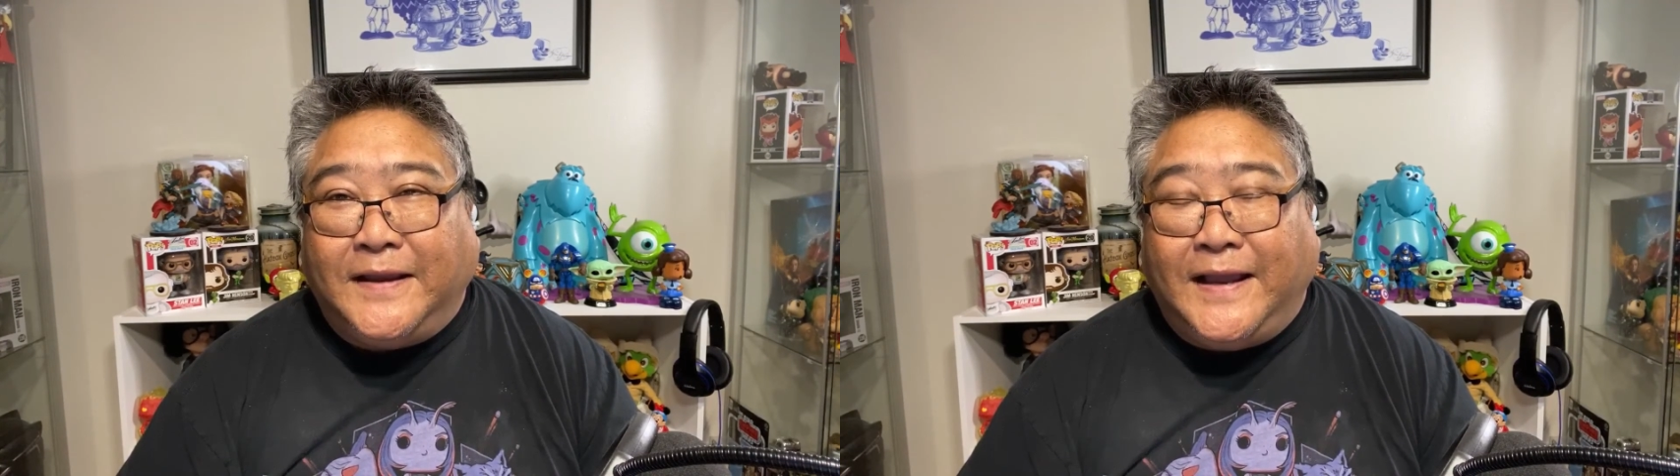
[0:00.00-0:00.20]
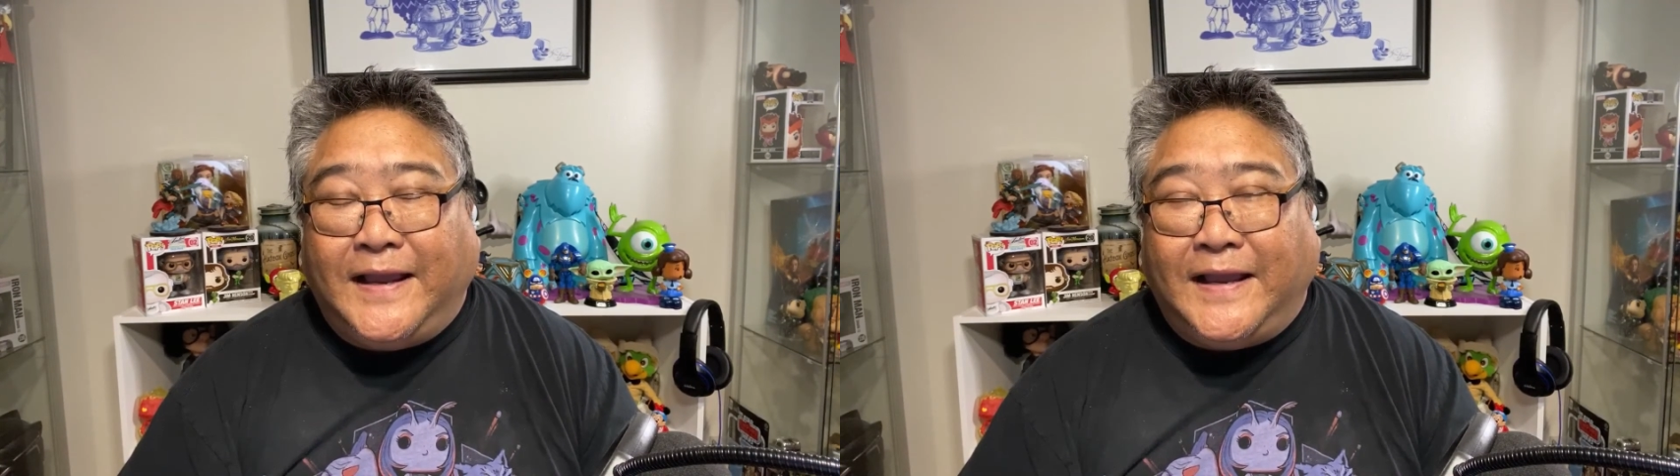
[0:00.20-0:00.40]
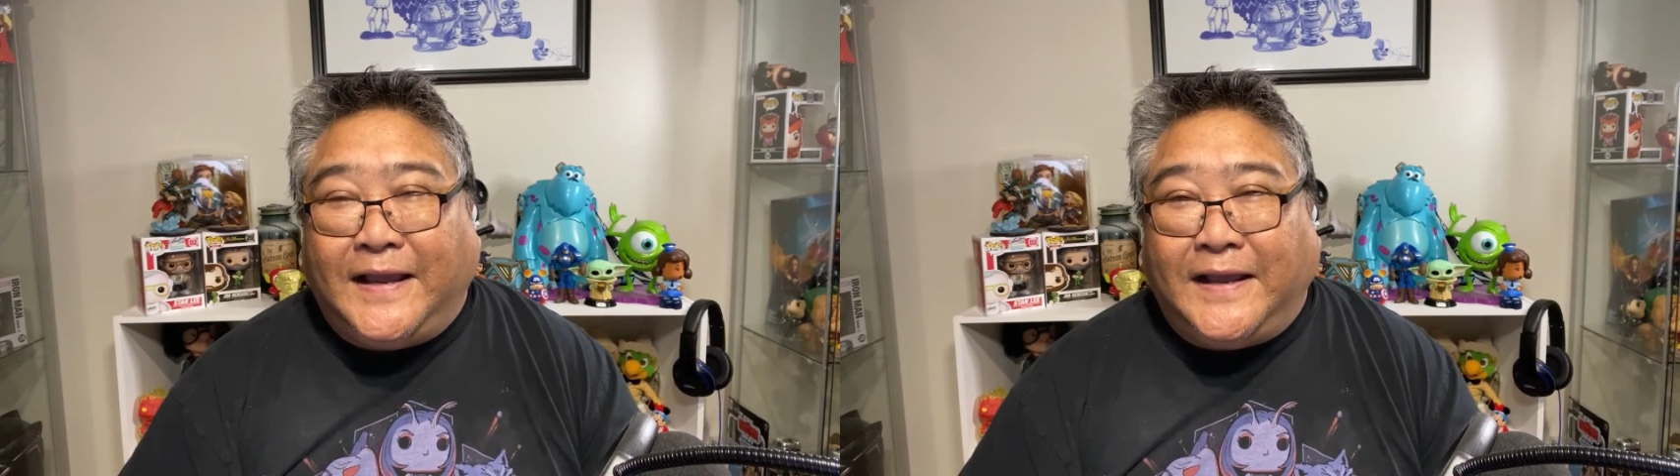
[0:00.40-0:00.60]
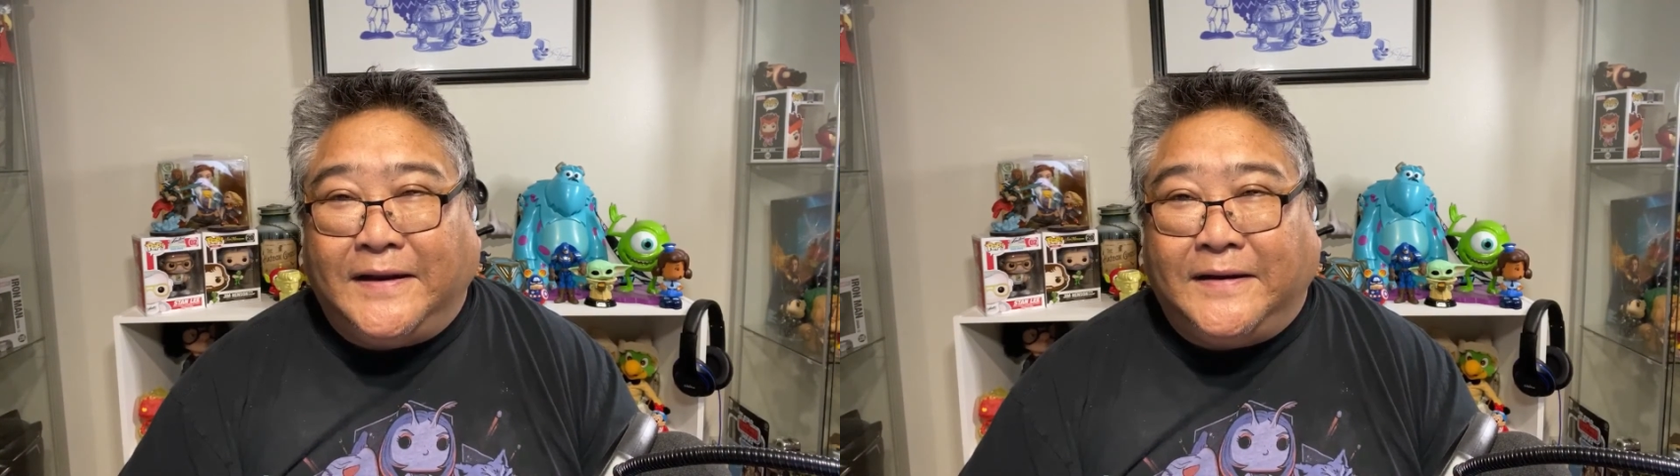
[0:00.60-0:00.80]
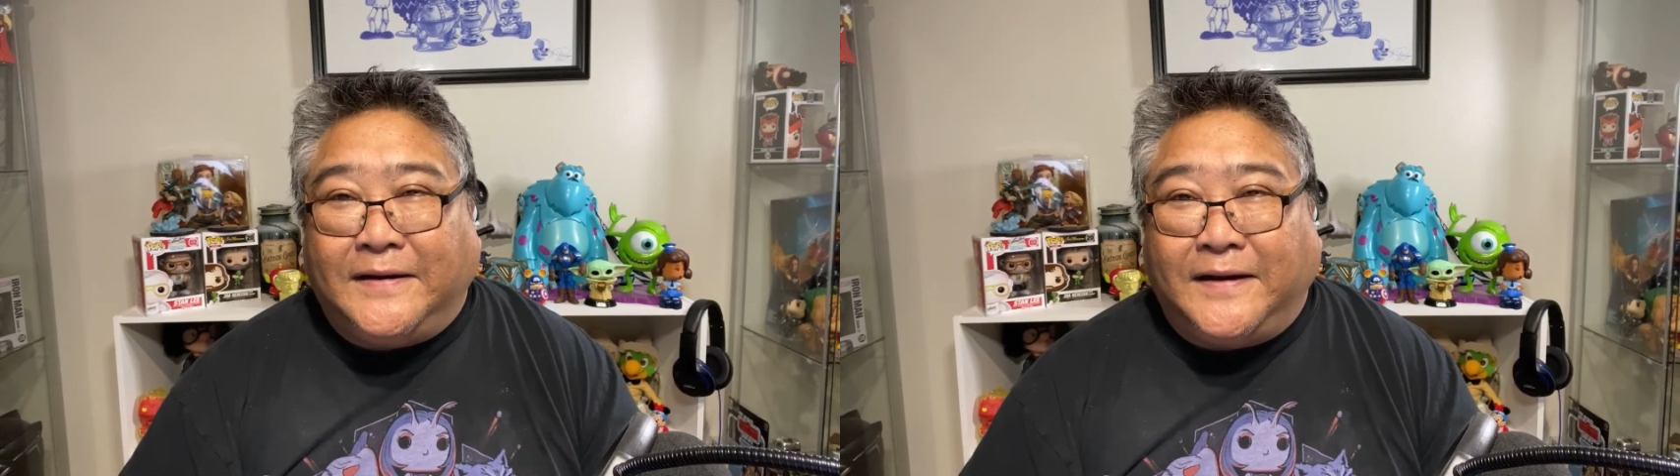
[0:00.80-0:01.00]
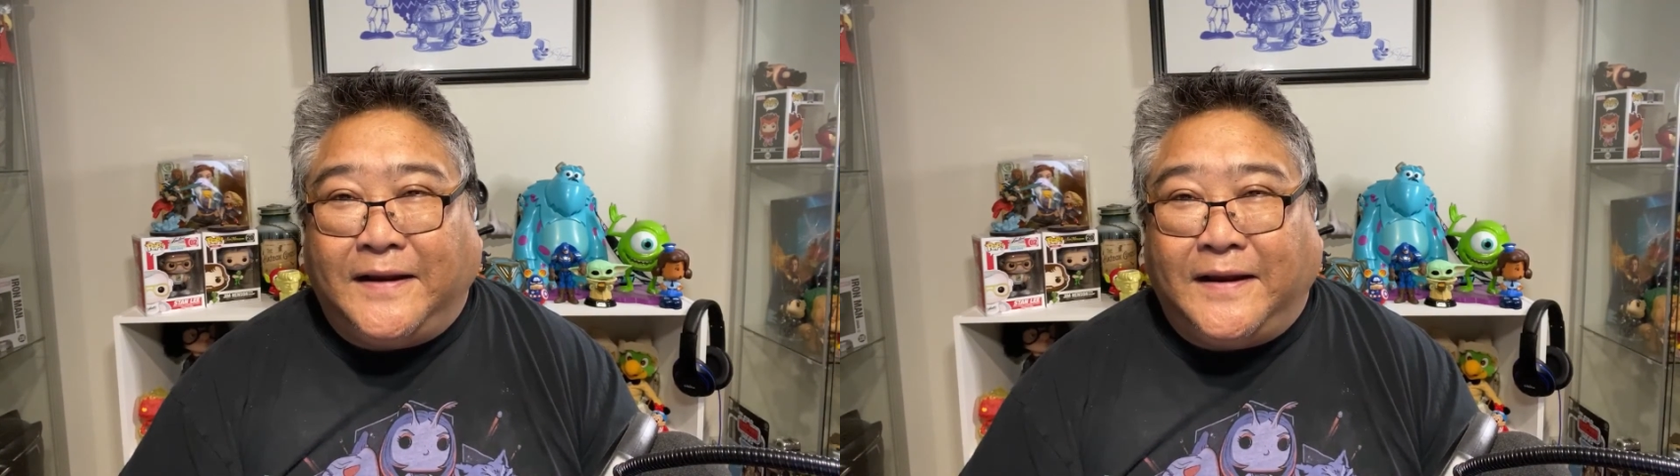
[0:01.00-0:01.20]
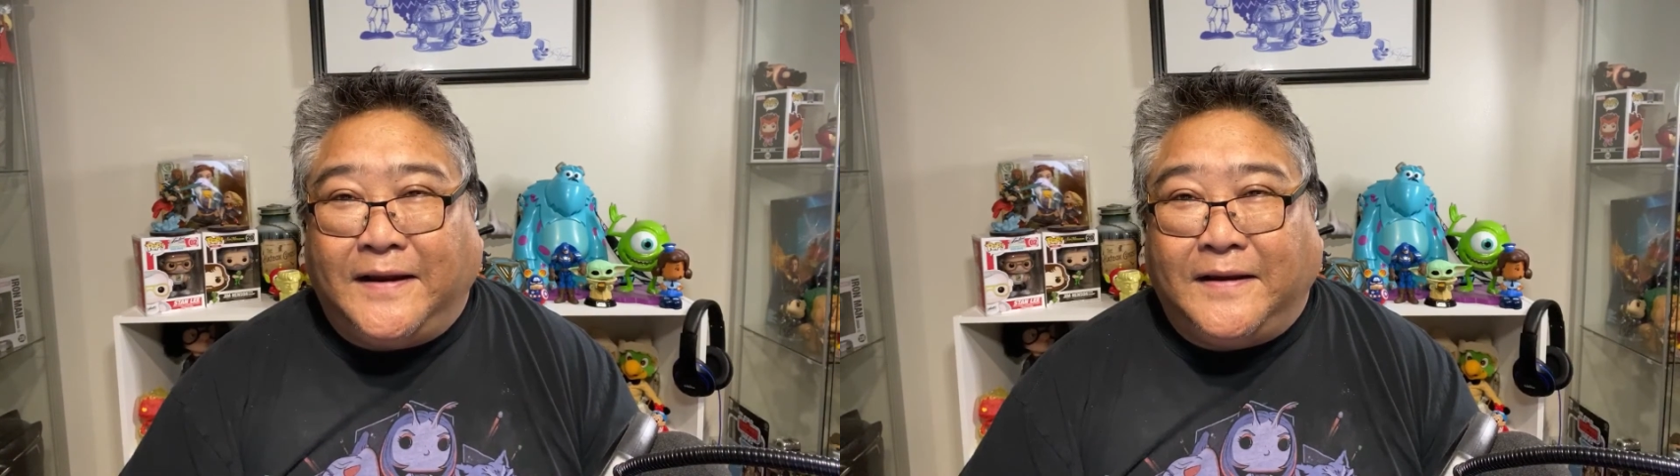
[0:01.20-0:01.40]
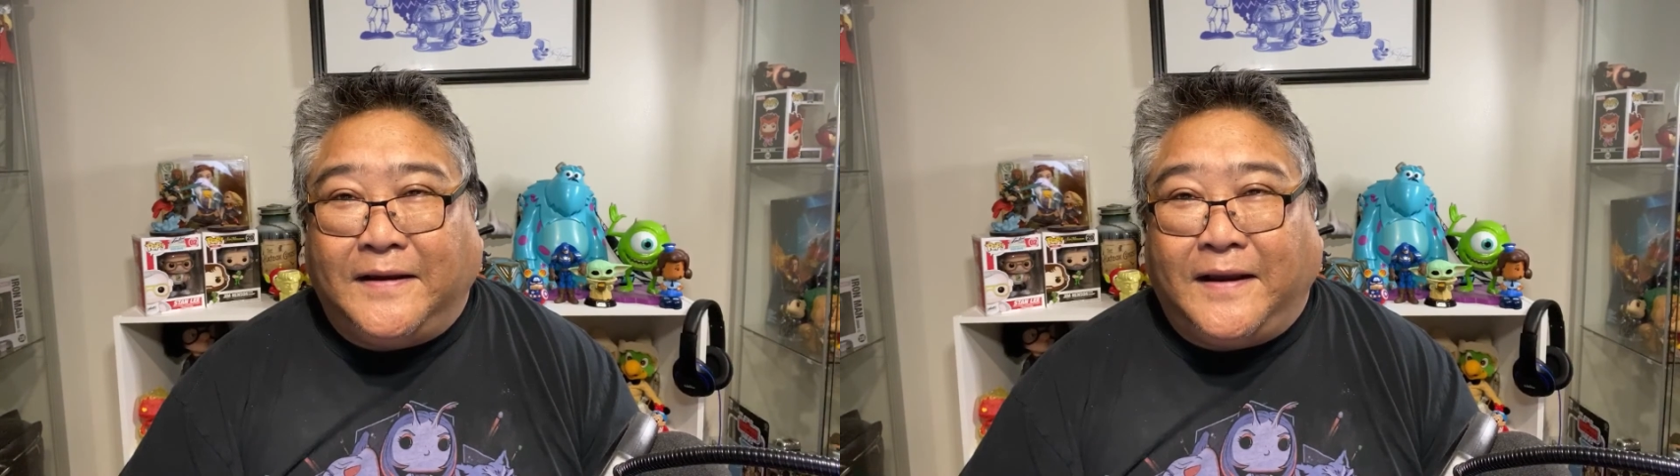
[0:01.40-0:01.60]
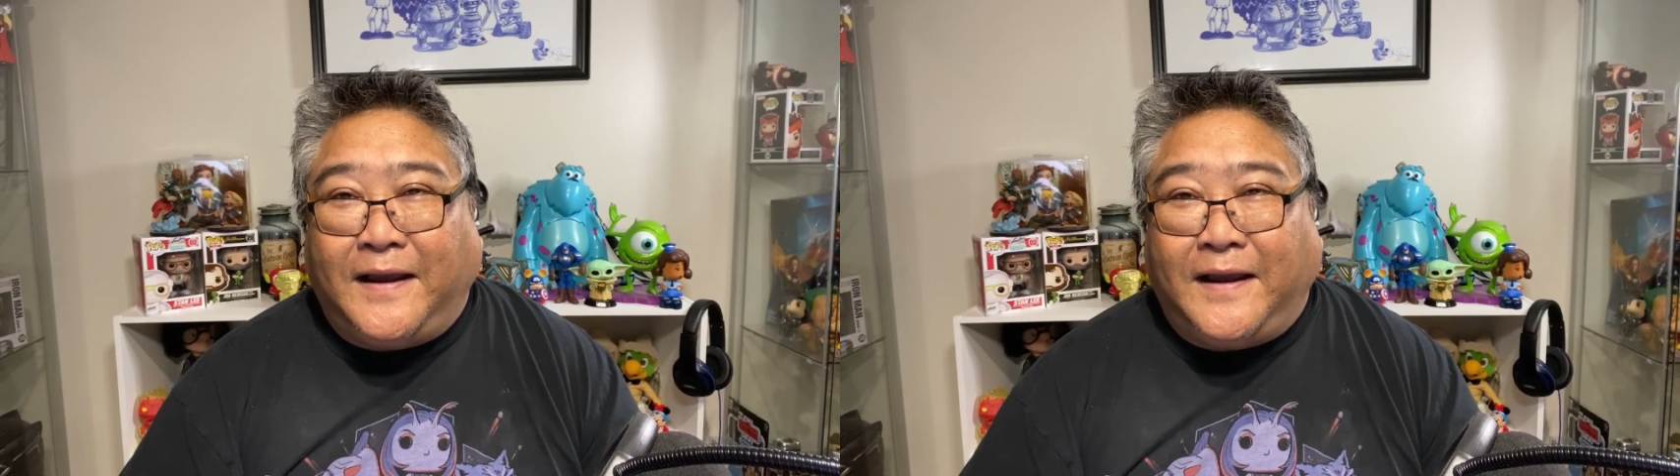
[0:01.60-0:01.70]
and uh,